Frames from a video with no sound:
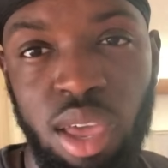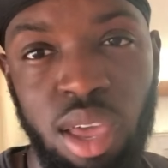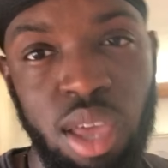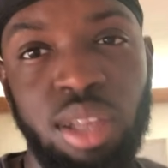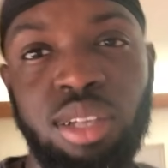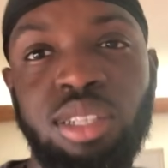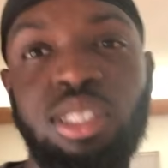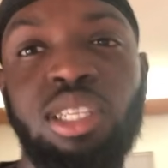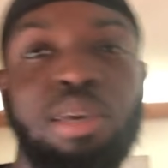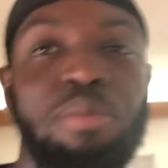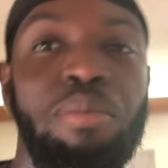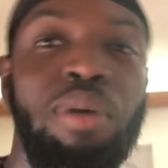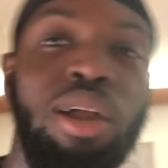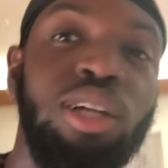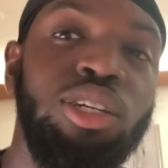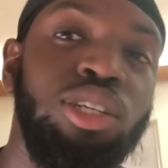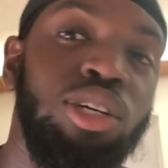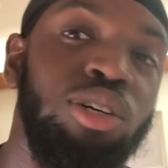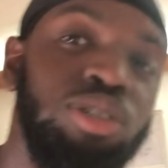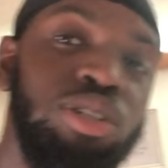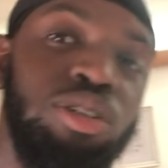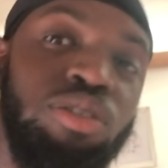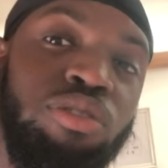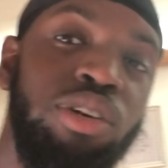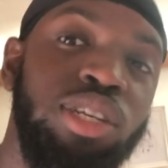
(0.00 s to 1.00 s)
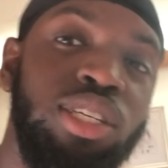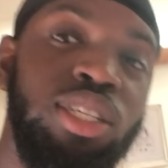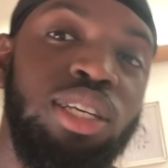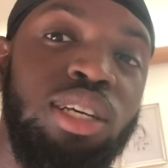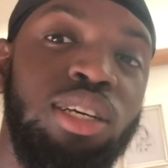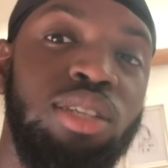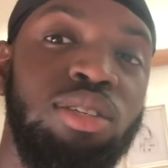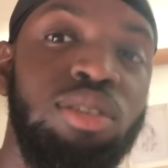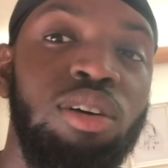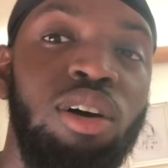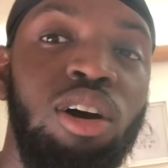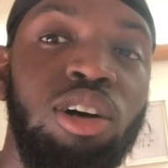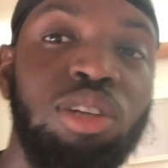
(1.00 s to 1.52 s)
and team manager couldn't risk it,
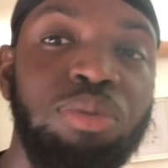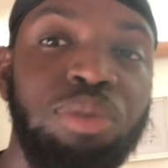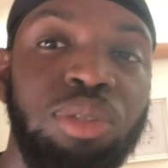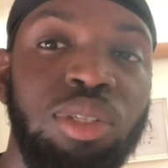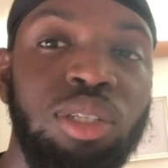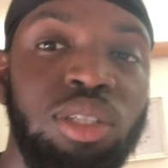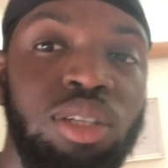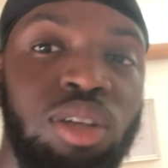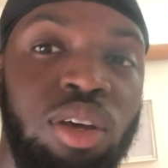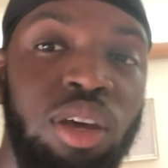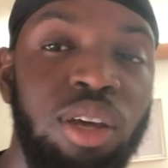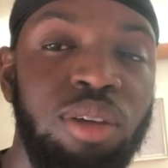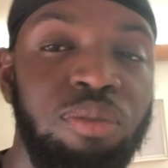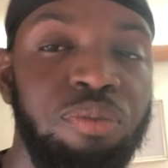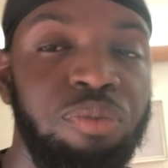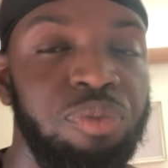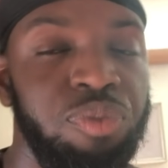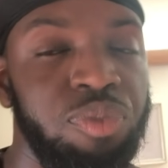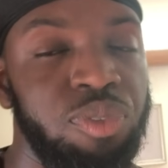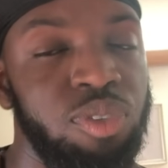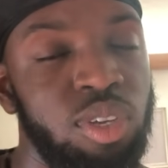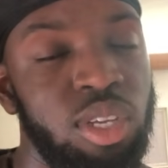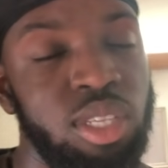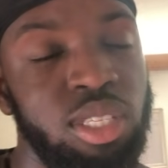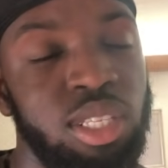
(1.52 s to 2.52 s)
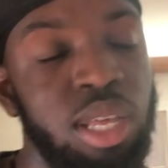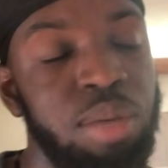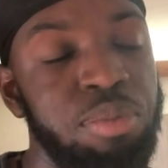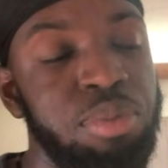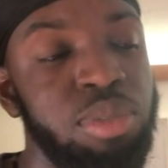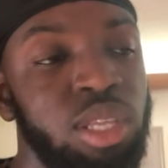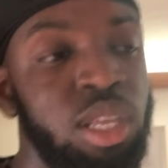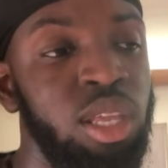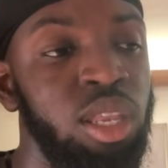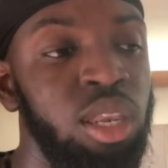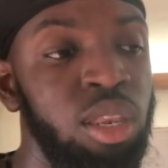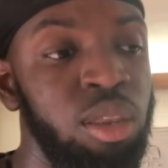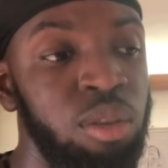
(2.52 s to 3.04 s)
so he asked me to do it. So I stepped
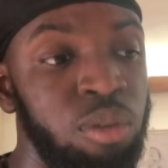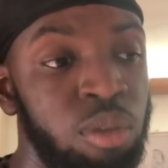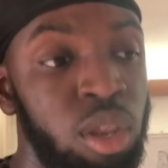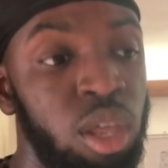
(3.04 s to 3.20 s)
in.